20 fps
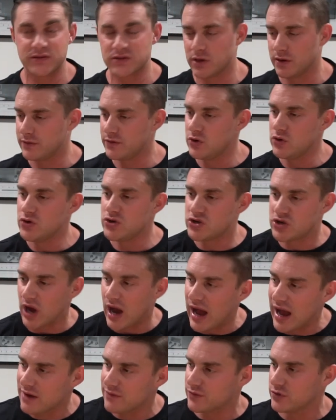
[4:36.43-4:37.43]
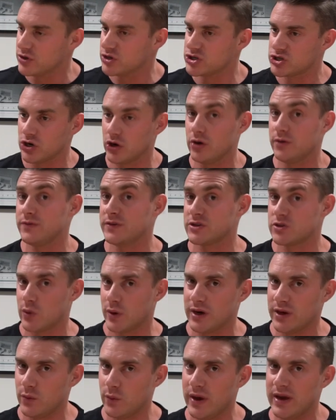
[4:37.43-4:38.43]
So if you diet for a show for
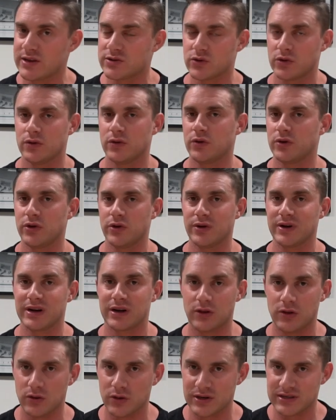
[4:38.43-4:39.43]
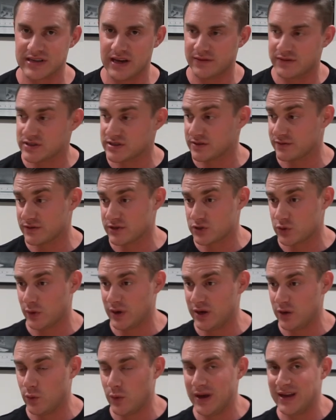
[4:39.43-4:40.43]
20 weeks or you're in a caloric deficit for
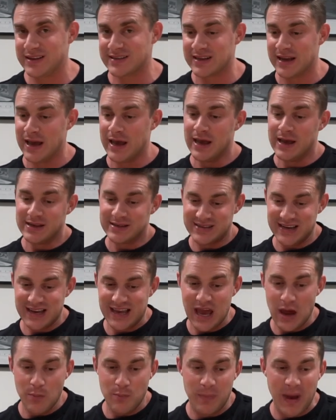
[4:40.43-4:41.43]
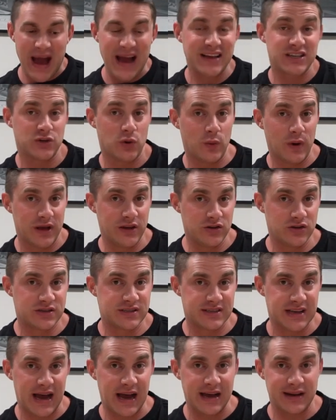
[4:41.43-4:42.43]
20 weeks, to get back to where you
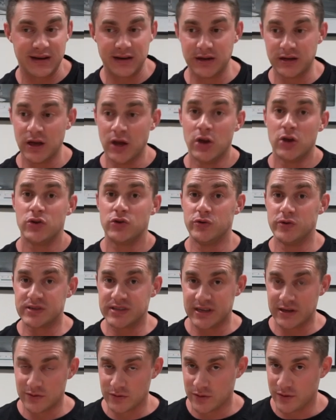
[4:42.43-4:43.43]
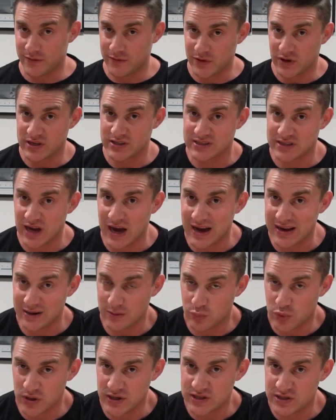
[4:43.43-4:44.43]
started using the reverse
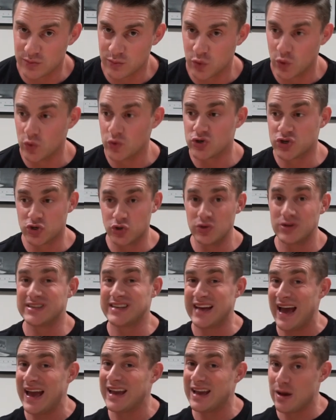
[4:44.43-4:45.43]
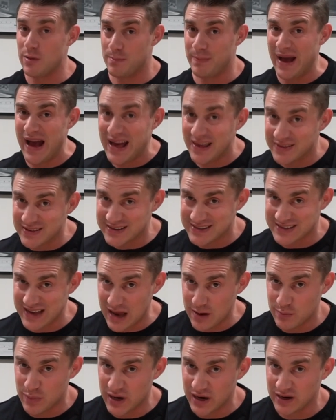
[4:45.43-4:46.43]
dieting principle should take about the
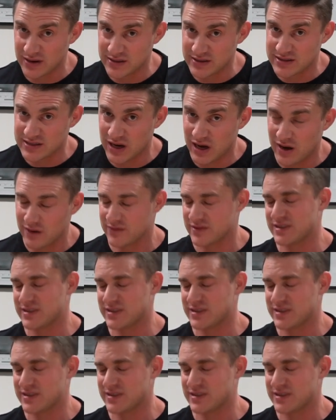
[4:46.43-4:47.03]
same period of time.